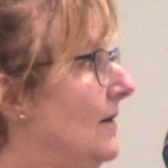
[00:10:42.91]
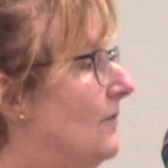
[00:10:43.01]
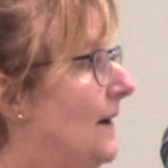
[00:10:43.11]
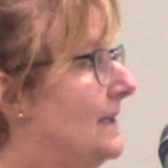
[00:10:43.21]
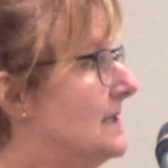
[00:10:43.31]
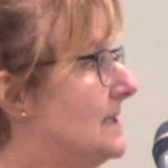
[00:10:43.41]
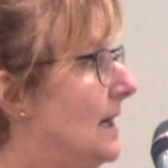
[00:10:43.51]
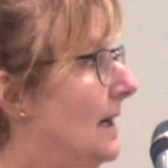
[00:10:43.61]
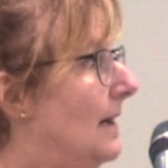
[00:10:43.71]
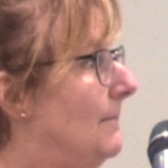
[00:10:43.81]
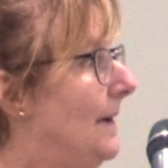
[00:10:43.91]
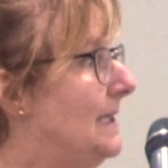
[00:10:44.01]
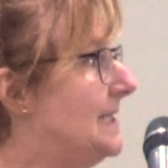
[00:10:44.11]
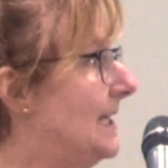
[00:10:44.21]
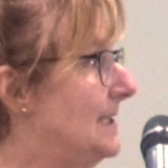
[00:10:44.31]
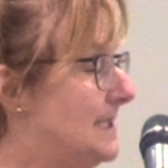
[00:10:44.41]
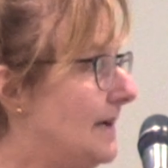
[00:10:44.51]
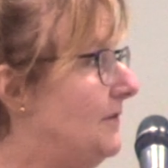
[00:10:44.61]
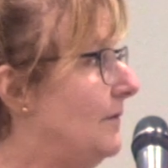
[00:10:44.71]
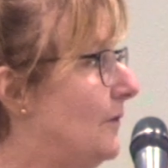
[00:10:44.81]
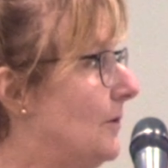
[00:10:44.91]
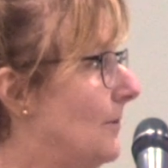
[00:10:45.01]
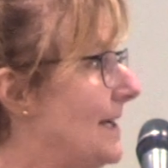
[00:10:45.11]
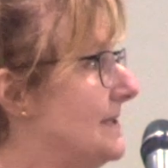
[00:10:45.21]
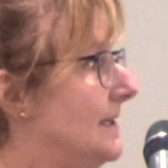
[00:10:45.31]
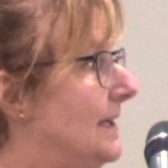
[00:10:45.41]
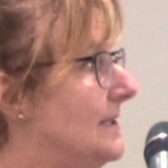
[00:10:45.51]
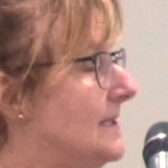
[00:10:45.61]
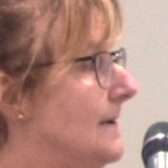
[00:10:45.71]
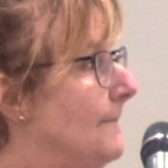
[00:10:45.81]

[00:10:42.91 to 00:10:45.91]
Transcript: friends maintain safety for the residents.